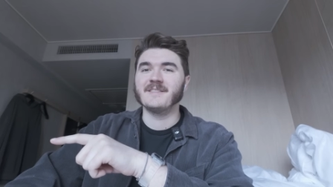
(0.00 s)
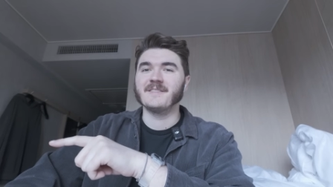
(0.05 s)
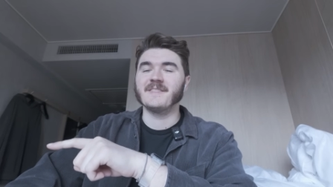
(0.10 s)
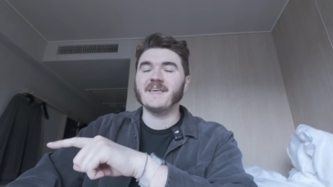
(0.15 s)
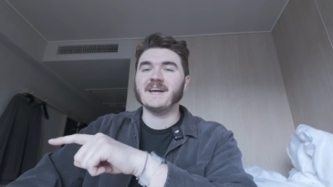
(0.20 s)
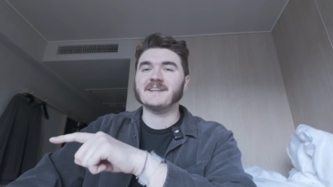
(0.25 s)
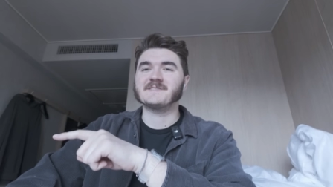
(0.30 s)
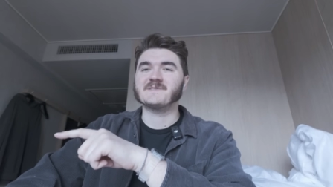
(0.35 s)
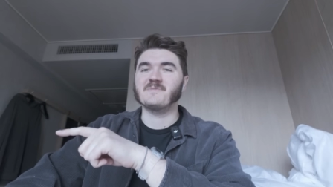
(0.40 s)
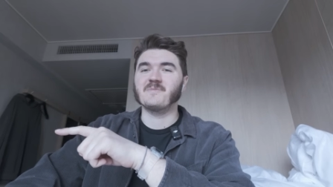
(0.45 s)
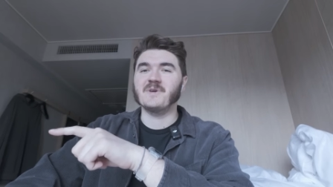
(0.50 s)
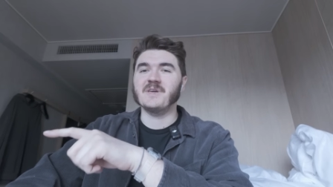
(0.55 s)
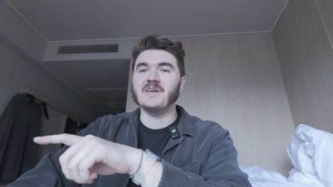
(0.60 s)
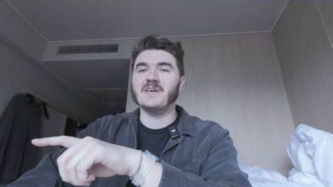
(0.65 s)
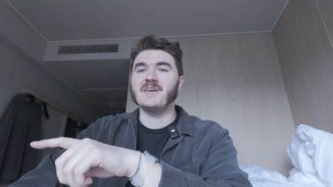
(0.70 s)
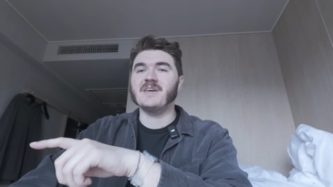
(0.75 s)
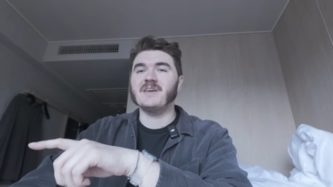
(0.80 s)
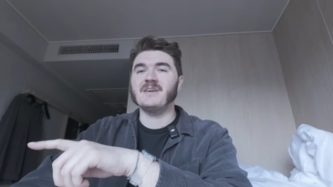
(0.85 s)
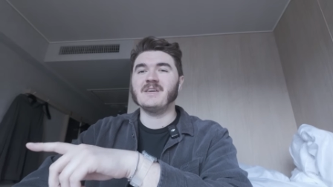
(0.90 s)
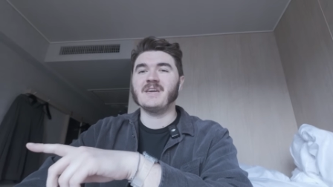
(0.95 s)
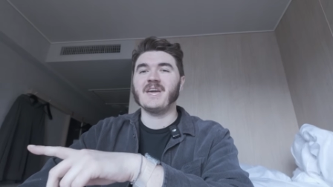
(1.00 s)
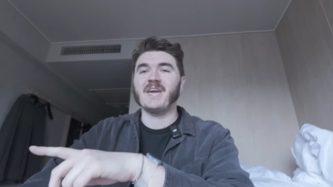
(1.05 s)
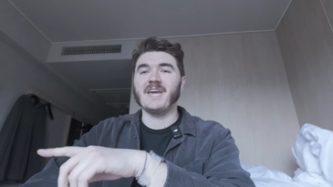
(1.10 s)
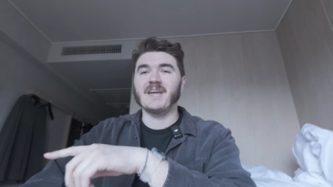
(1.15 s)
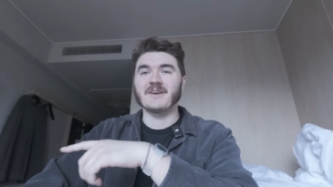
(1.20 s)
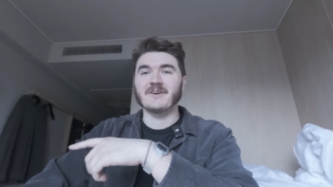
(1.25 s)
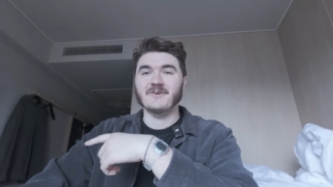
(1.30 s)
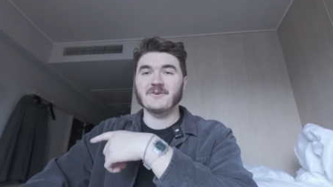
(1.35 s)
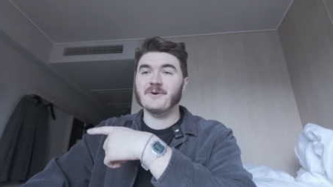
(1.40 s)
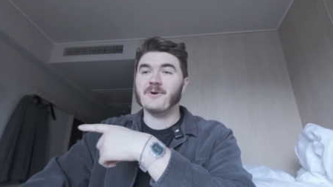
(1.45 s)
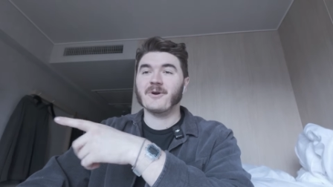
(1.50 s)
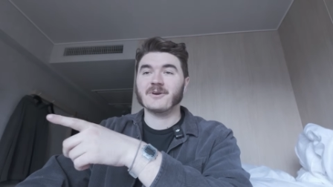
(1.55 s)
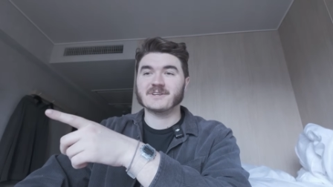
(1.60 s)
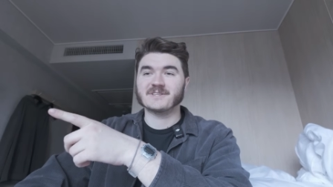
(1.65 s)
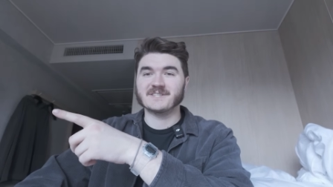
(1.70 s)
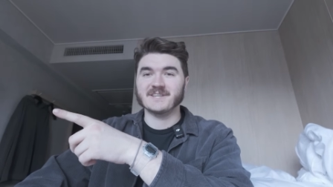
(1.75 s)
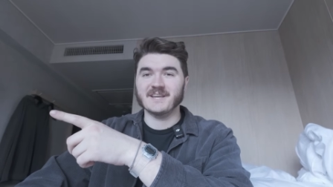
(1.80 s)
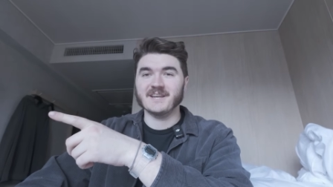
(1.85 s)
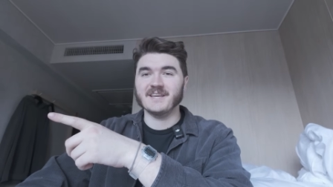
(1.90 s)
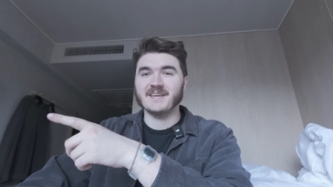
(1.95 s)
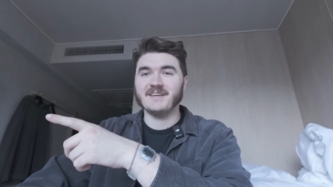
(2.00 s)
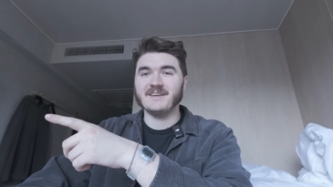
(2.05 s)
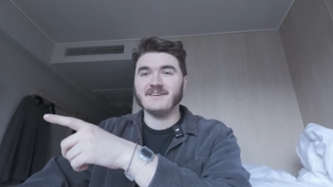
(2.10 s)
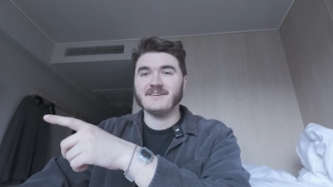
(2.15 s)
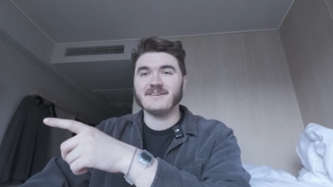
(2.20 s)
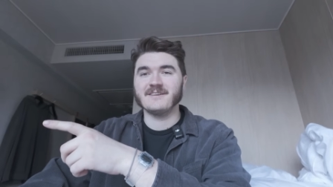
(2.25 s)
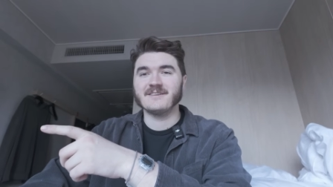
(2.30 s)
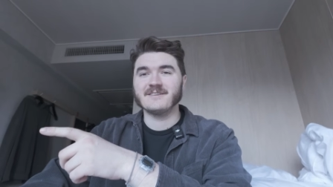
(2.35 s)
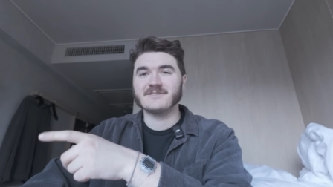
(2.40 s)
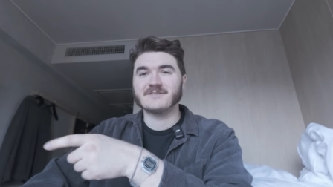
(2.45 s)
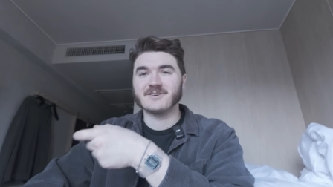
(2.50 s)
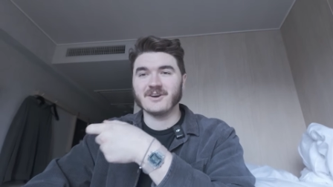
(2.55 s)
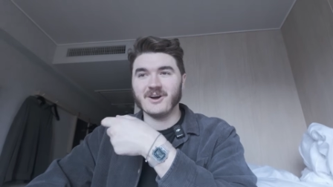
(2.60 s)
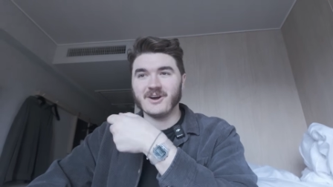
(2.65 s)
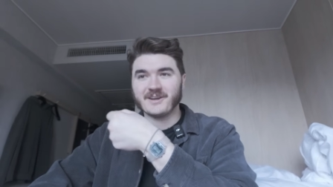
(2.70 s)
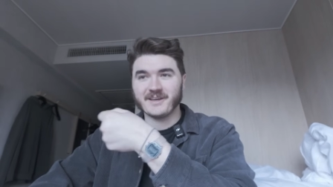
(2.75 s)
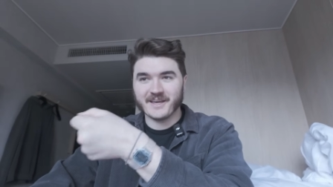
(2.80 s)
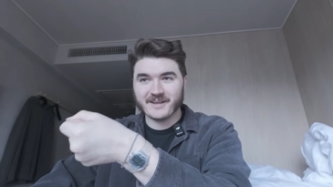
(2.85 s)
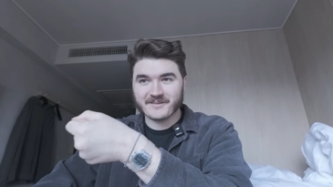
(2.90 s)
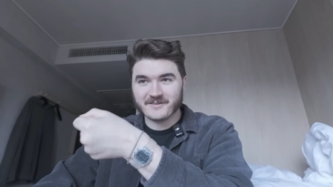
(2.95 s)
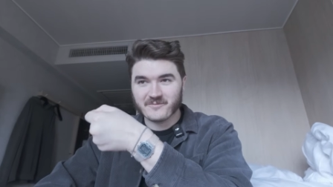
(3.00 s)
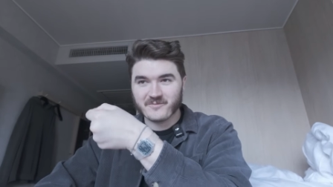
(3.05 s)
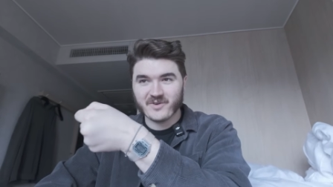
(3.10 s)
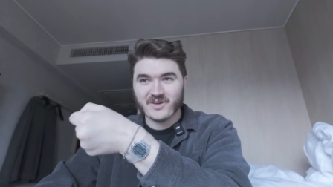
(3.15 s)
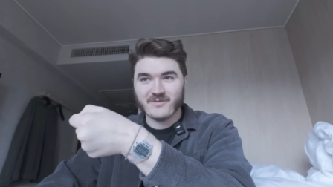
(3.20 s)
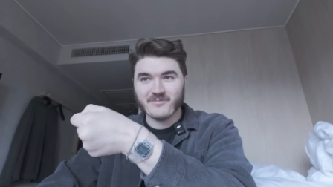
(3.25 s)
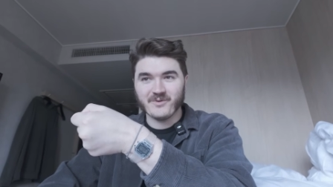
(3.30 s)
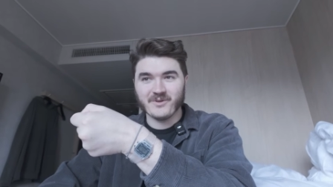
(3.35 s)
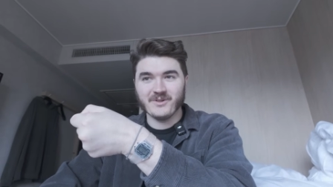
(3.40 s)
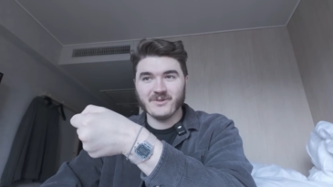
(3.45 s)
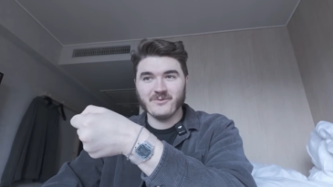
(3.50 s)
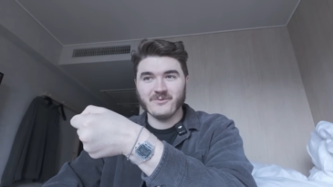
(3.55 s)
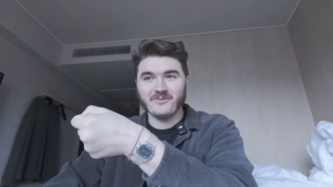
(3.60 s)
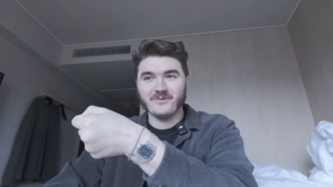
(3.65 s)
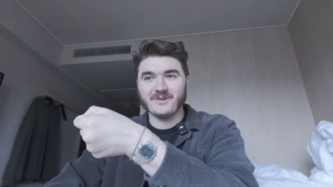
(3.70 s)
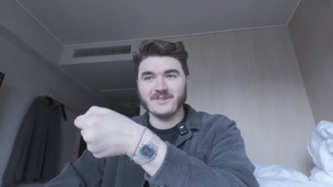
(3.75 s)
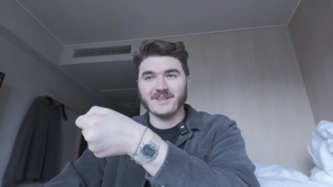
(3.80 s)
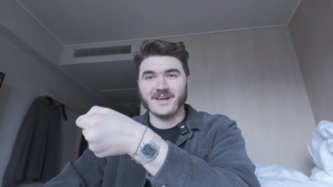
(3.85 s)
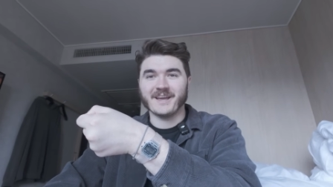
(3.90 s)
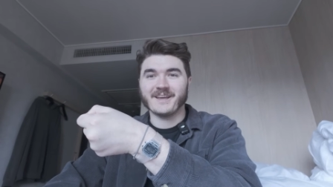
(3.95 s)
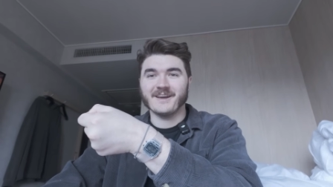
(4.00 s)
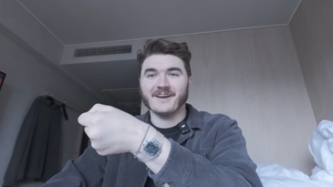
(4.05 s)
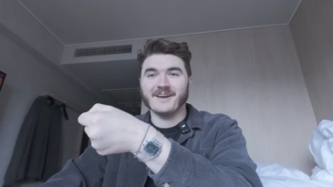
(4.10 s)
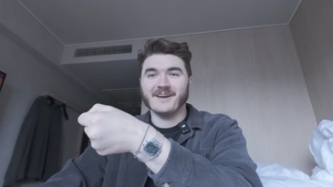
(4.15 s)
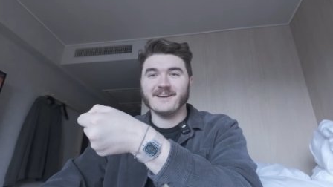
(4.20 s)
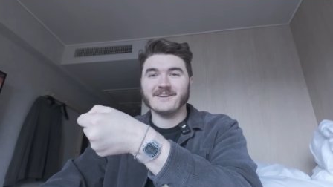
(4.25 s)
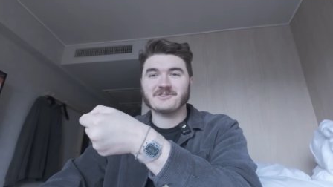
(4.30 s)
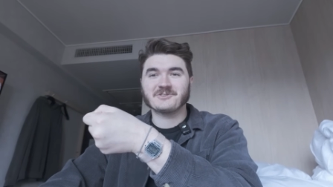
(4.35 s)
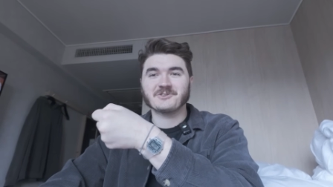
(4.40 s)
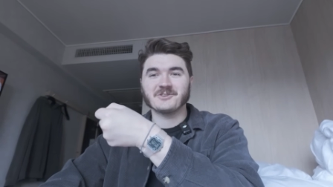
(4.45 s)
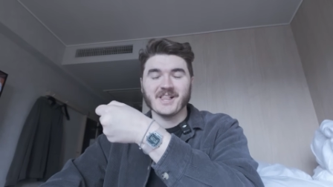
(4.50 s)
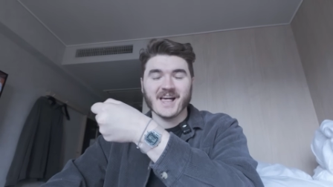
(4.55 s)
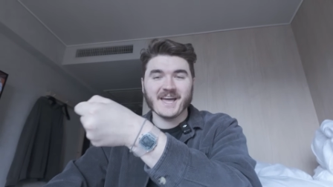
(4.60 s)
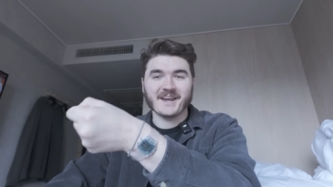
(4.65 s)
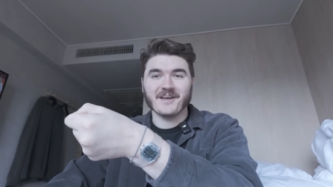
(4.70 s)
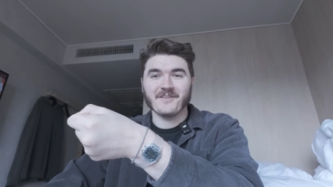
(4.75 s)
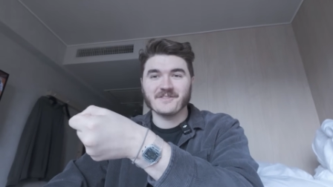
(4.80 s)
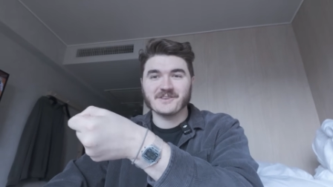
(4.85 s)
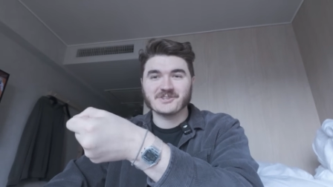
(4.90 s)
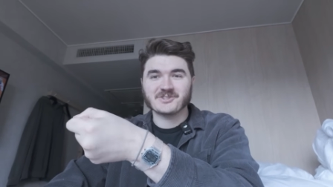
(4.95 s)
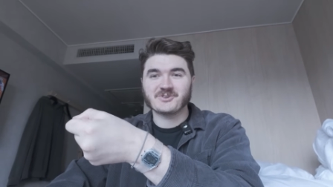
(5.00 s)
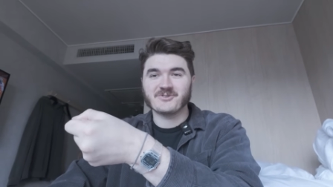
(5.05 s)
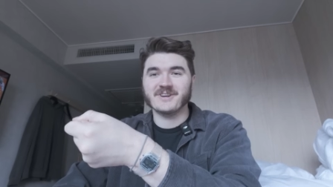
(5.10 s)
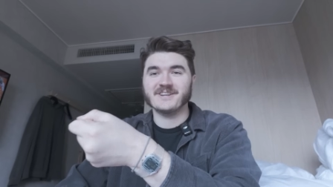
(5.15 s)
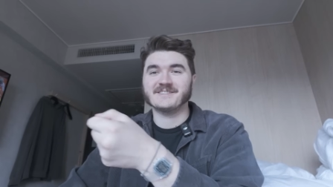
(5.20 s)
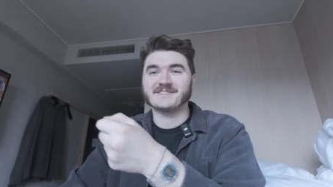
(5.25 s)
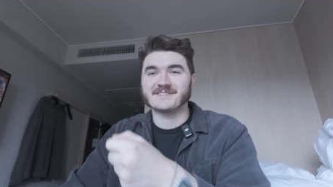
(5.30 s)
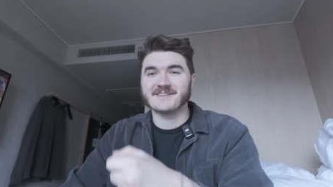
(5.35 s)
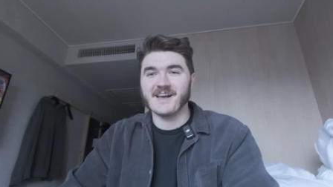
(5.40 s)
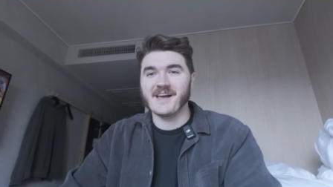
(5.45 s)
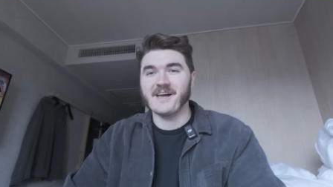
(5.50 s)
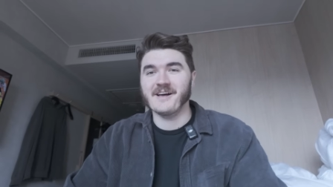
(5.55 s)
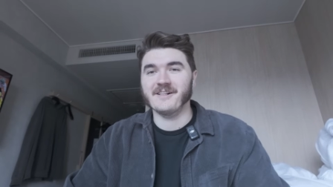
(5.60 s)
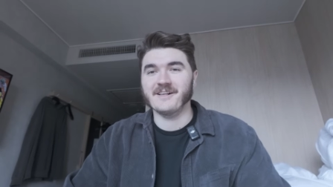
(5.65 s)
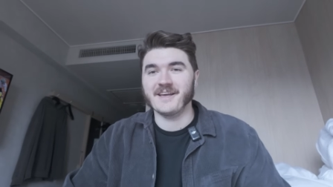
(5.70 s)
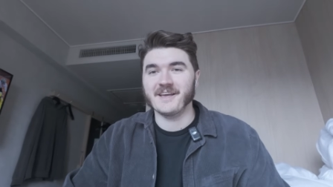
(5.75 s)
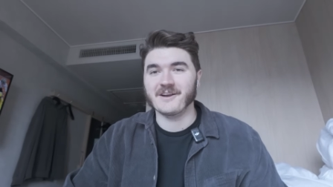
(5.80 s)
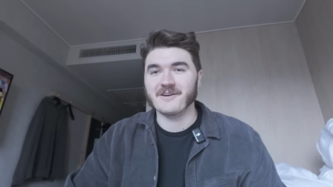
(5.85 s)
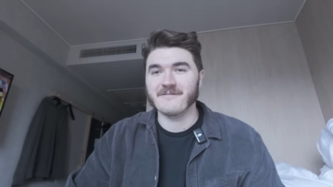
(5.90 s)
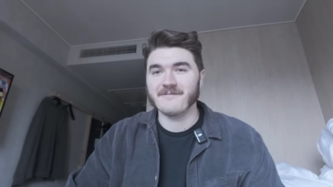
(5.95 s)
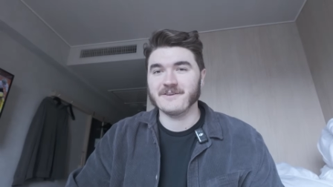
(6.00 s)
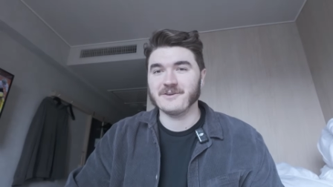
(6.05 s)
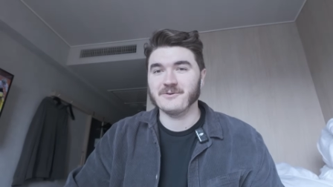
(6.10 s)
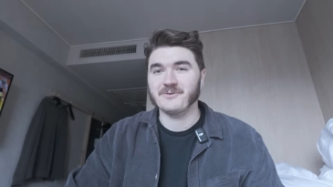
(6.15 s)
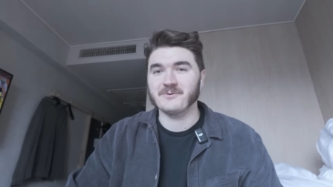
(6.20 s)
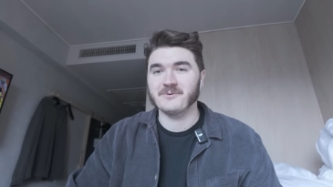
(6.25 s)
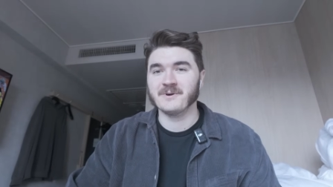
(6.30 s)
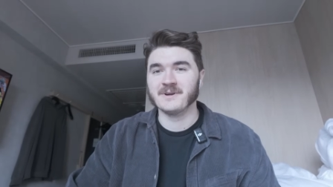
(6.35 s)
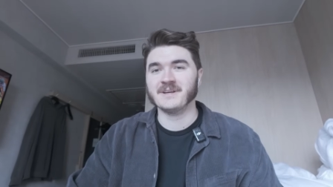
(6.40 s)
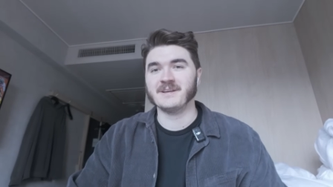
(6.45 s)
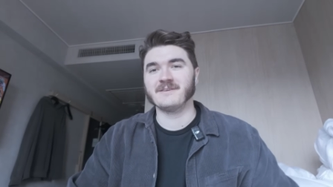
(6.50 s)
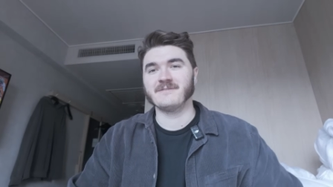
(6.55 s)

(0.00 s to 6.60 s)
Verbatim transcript: That's me in New York City talking to people like a Schlatt on the street style interview